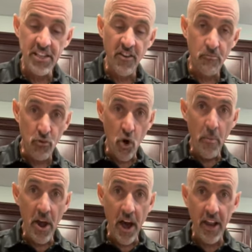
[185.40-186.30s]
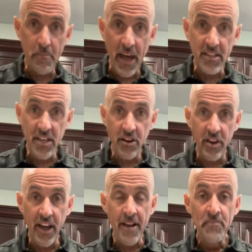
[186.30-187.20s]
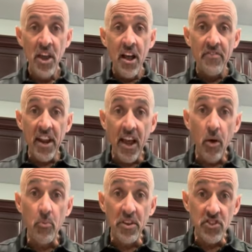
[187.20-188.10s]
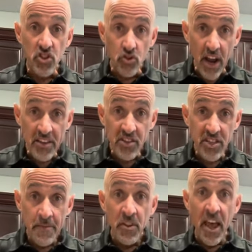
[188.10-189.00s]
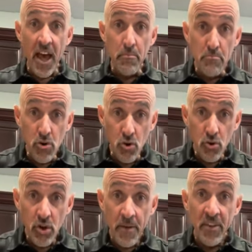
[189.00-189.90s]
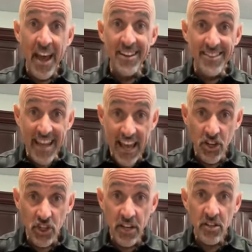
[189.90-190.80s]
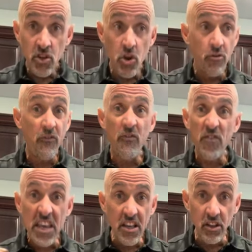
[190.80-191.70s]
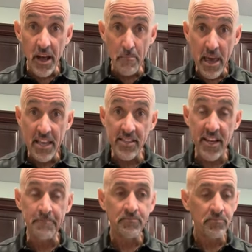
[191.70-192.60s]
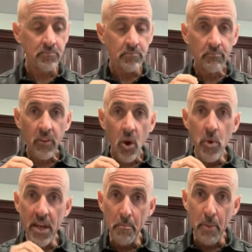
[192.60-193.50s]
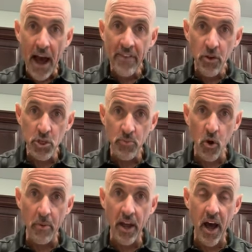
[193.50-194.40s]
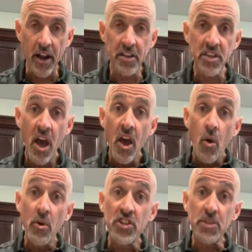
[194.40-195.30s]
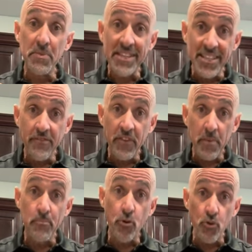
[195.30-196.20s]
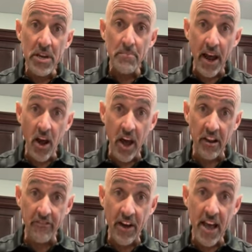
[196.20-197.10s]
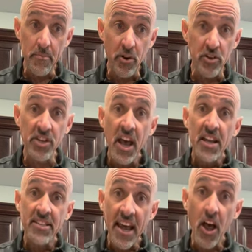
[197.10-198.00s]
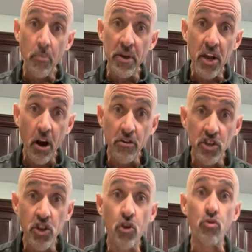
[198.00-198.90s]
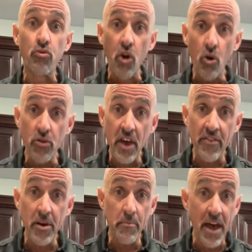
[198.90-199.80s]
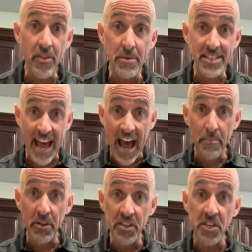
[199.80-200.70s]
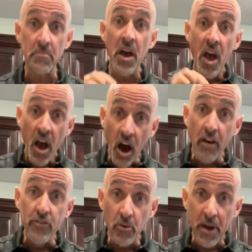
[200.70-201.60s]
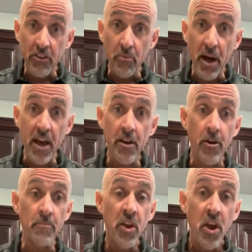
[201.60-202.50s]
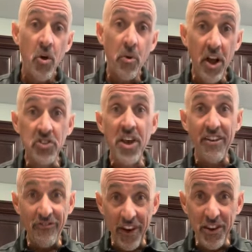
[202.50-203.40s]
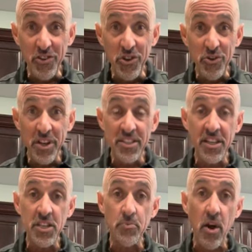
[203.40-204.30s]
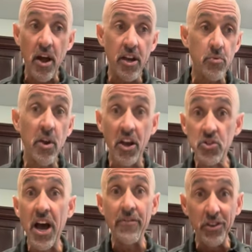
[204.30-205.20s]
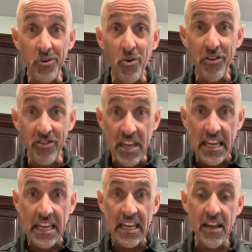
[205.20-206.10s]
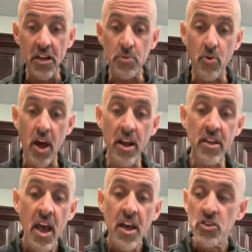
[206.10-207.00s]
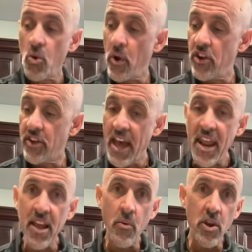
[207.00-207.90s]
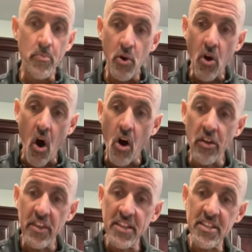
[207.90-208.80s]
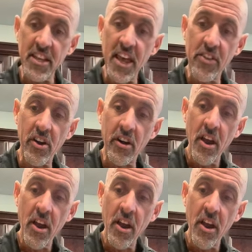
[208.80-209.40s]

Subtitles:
of probiotic bacteria that help with stress and mood and tension, so you feel amazing. We combine those probiotics with specific prebiotic fibers to help encourage the growth and the metabolism of your microbiome. We also have phytonutrients in this product. We also have a little more theanine in this product. So what you're getting when you put all of these together,